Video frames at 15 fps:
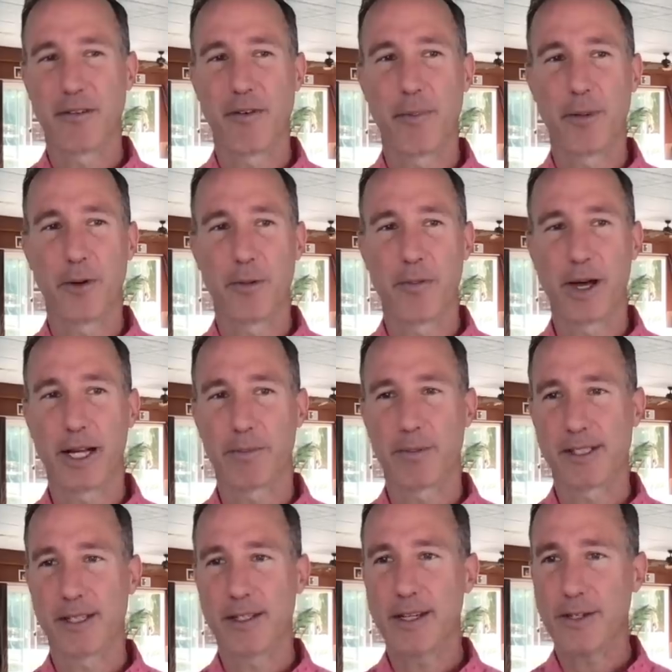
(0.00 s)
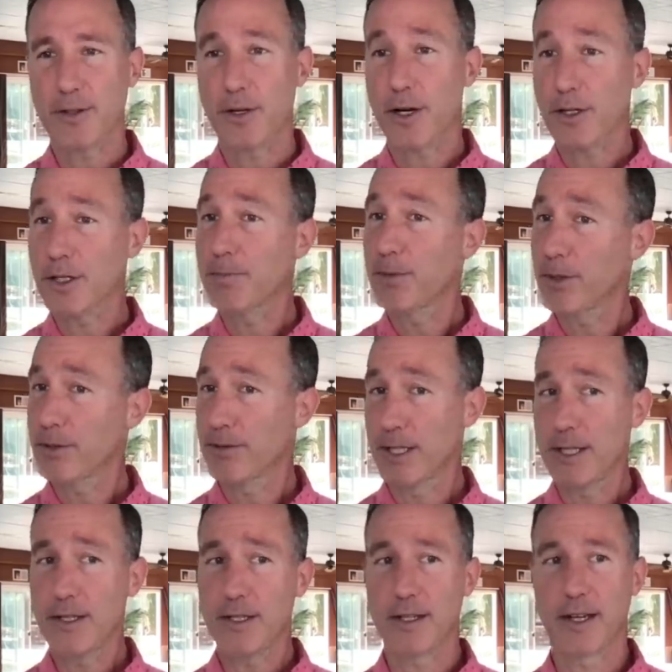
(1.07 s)
of a pullback, but Sundays are actually pretty
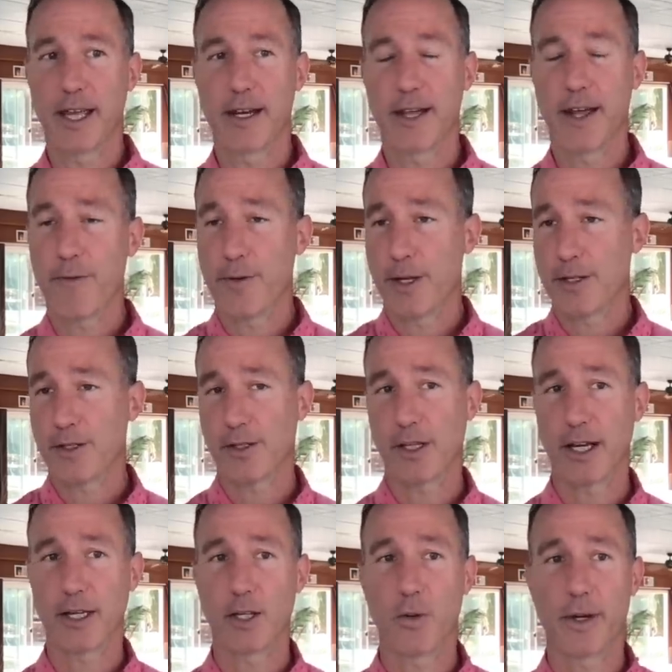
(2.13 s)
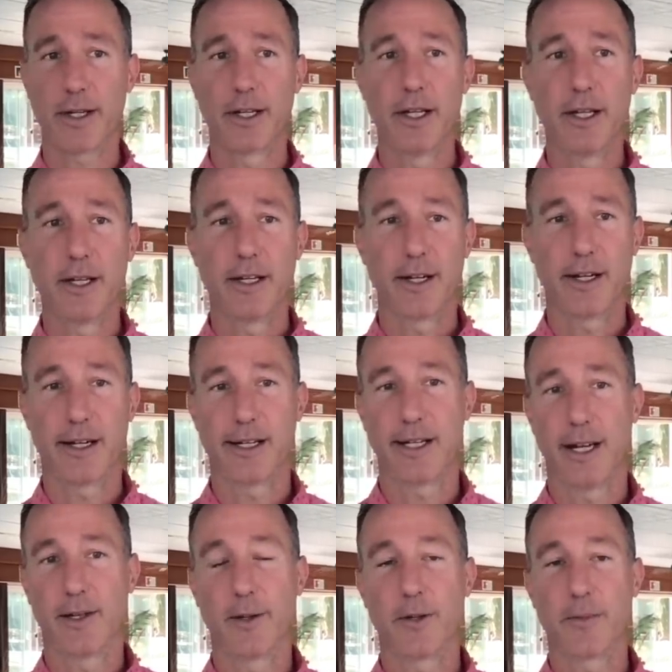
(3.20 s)
decent, and everything's just kind of going uh,
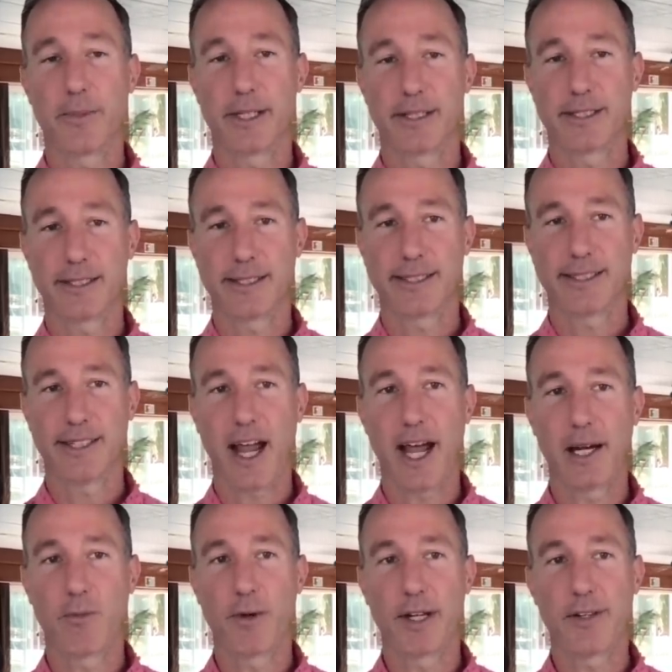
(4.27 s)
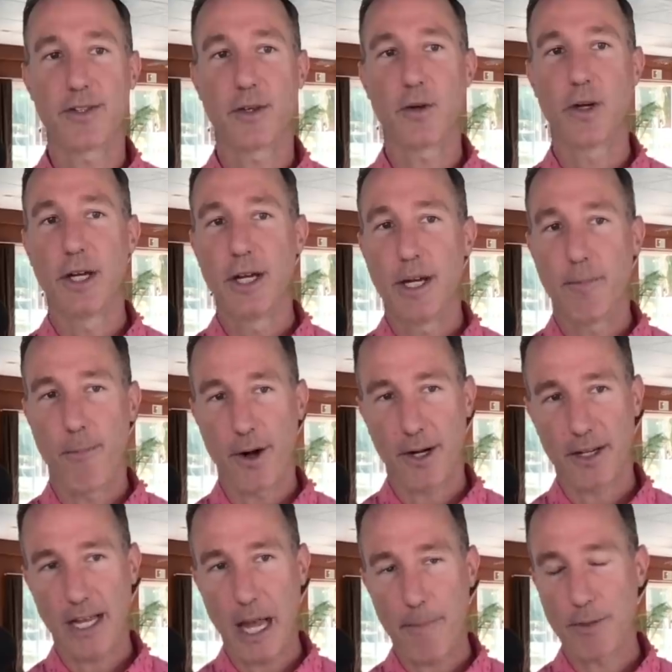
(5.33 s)
a little bit sideways. So
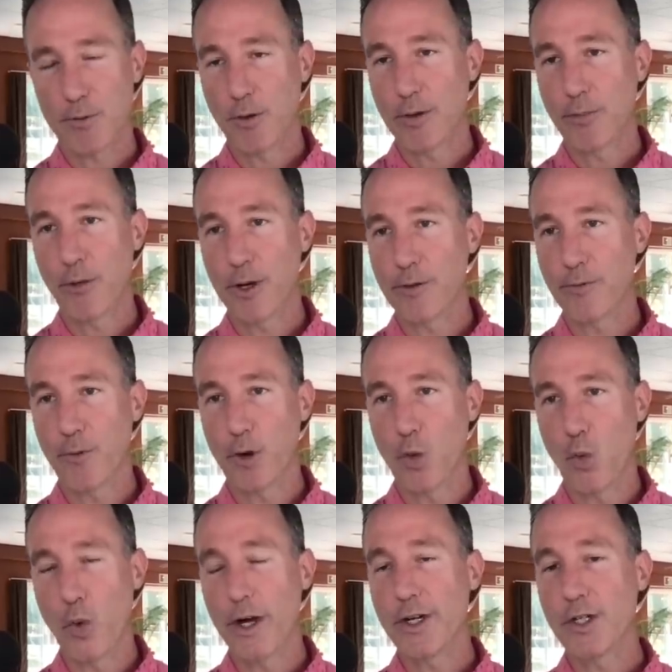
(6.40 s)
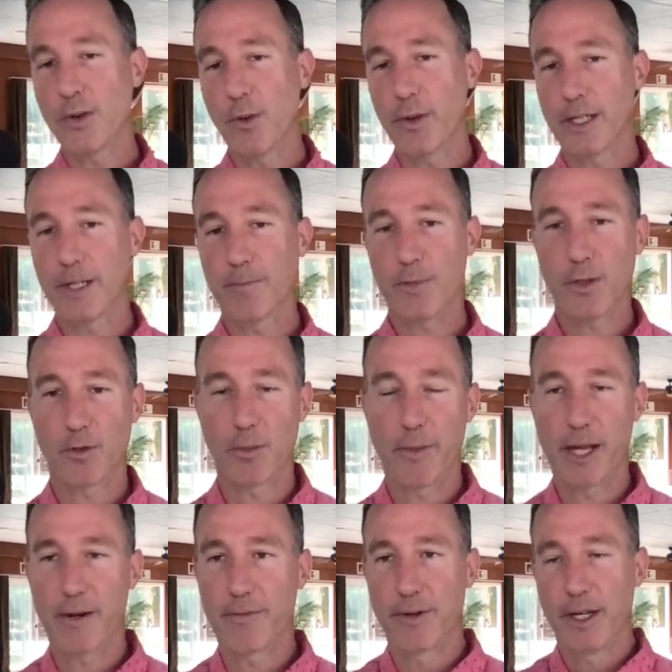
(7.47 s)
market cap is one point four one trillion. So we
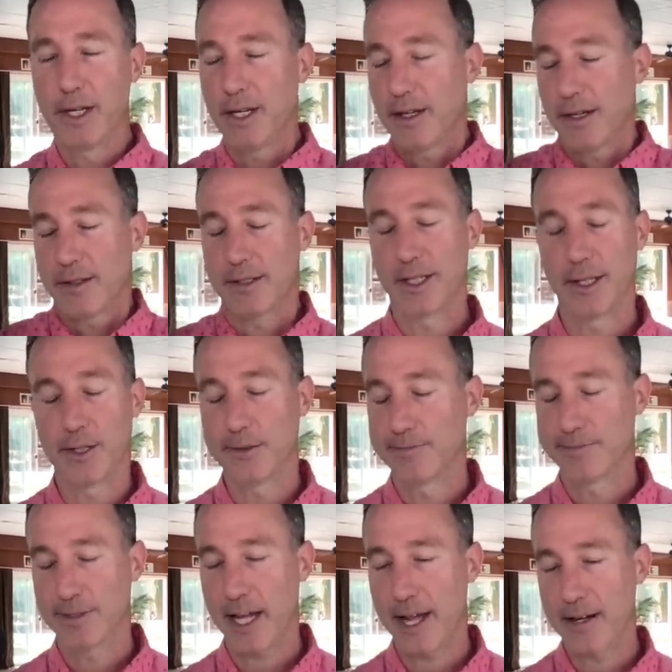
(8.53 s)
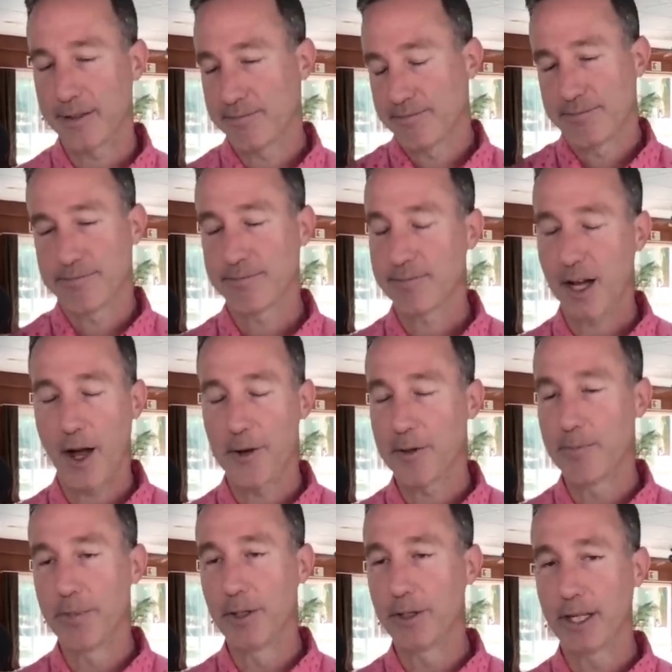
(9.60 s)
may have, you know, got a
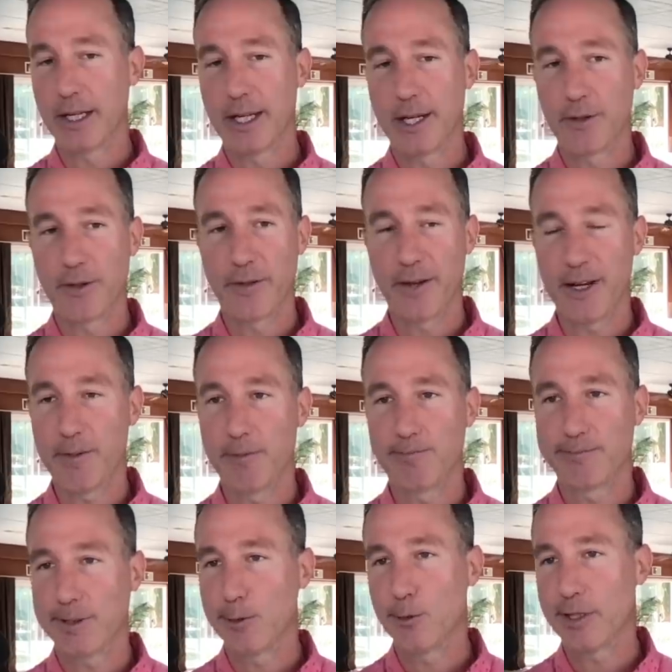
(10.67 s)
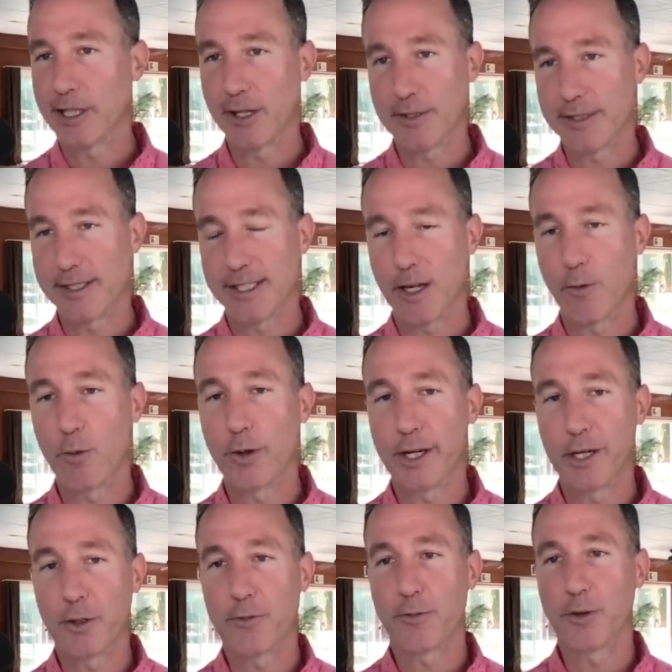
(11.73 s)
hundred billion here and there, but who cares? That's not what we're
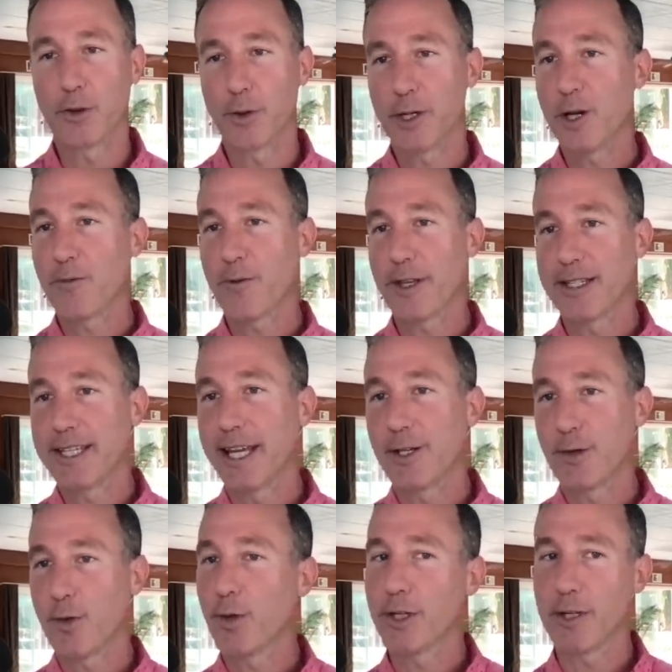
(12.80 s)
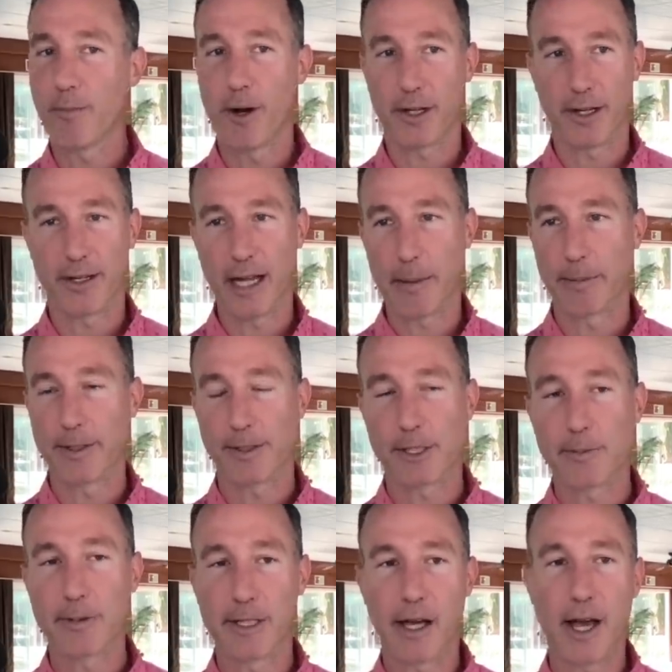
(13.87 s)
here for. We're here for the ten trillion market cap. Let's
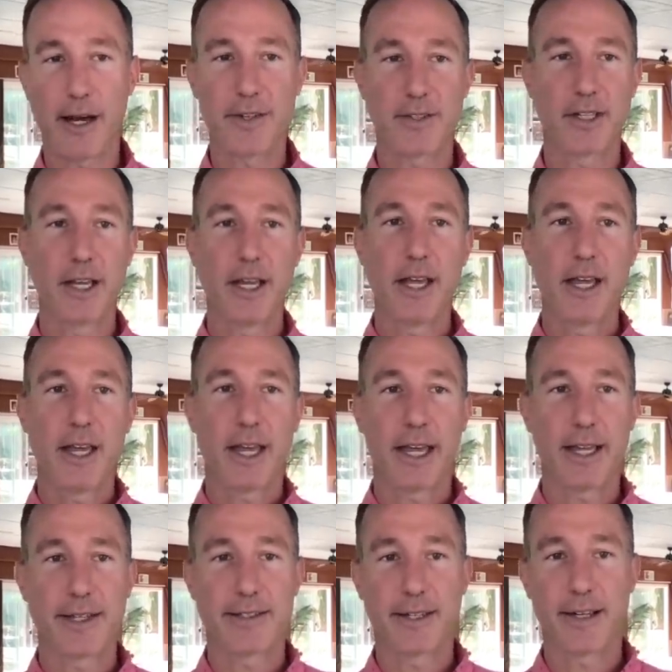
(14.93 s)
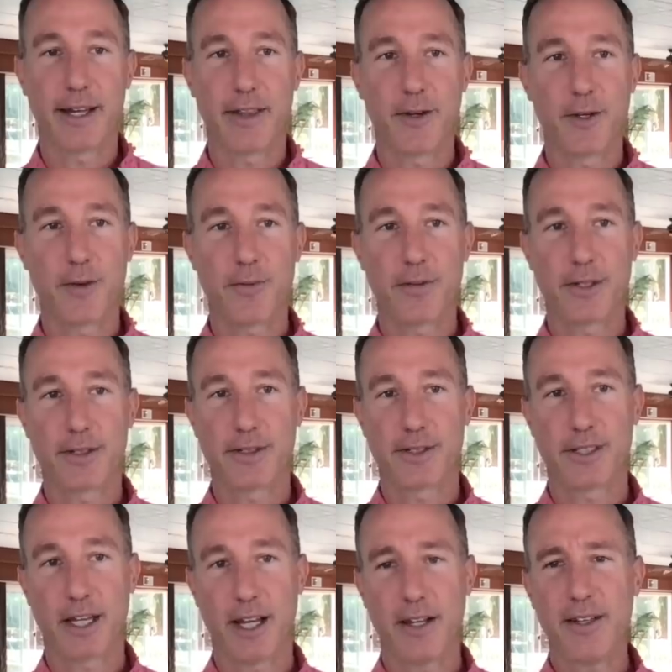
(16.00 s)
just be honest. And uh, the
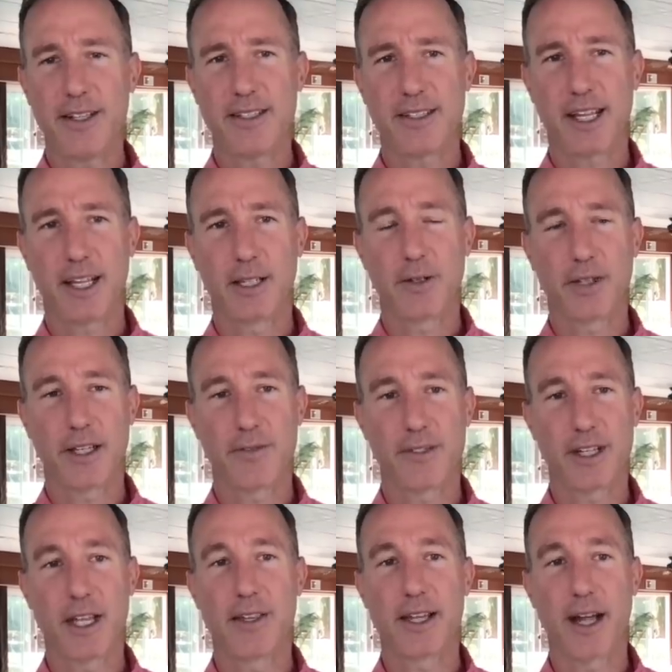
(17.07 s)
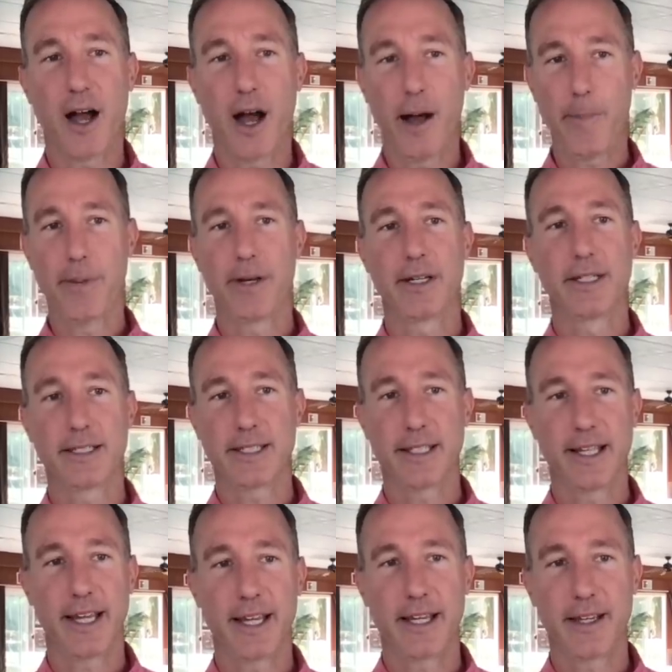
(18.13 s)
difference, oh, let's take a look if there's anything up
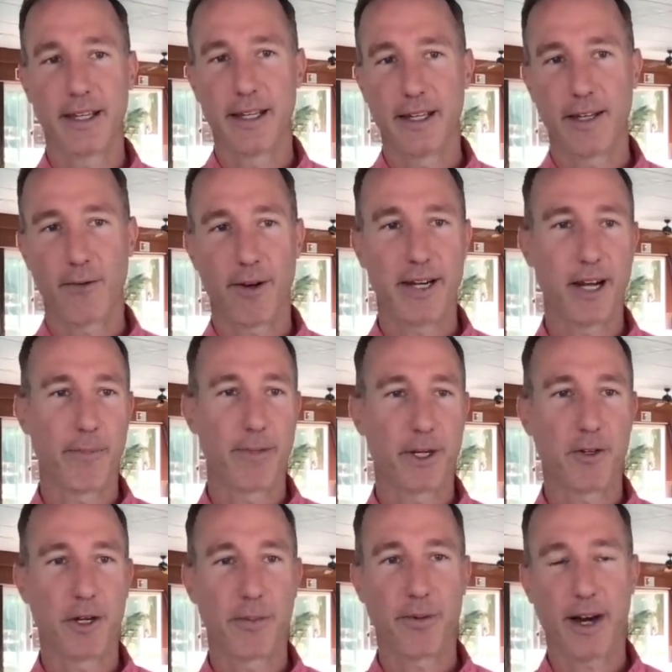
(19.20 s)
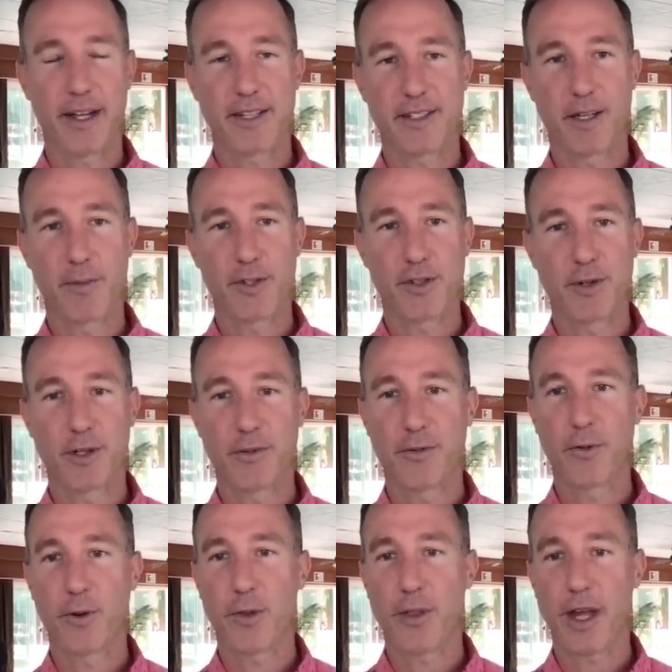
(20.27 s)
today. Right now, Bitcoin price is almost
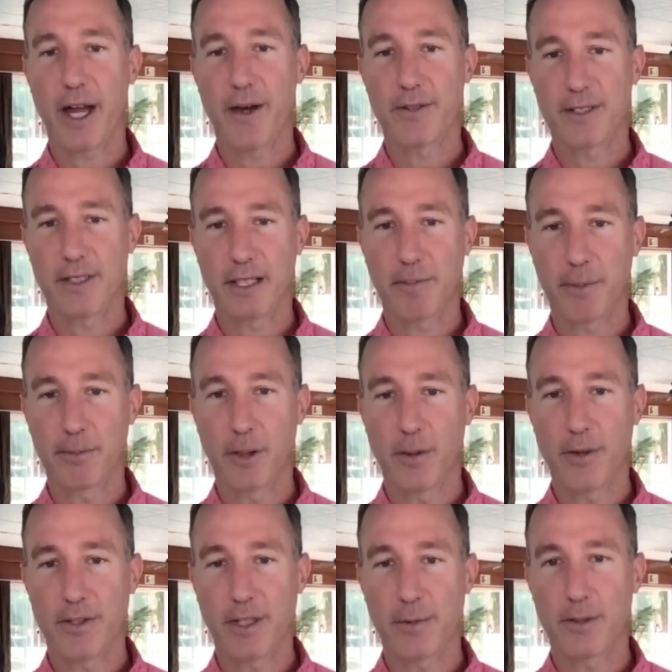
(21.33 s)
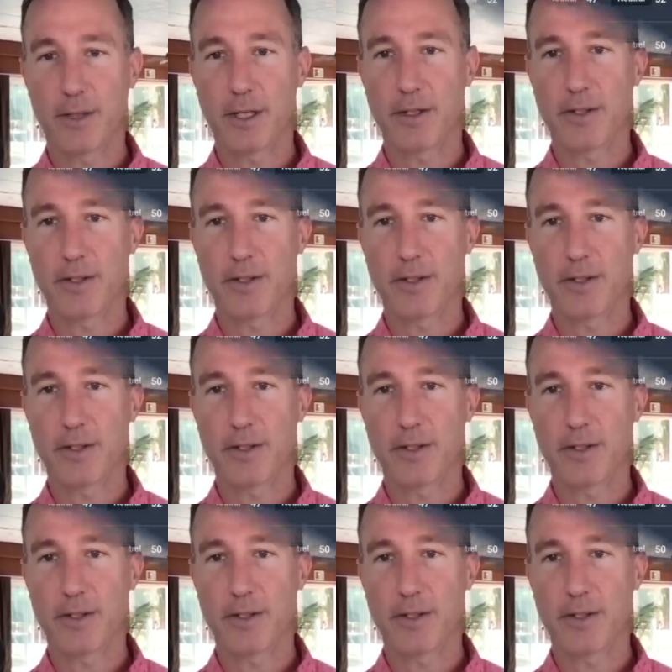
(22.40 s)
thirty-four thousand. Let me blow this up so you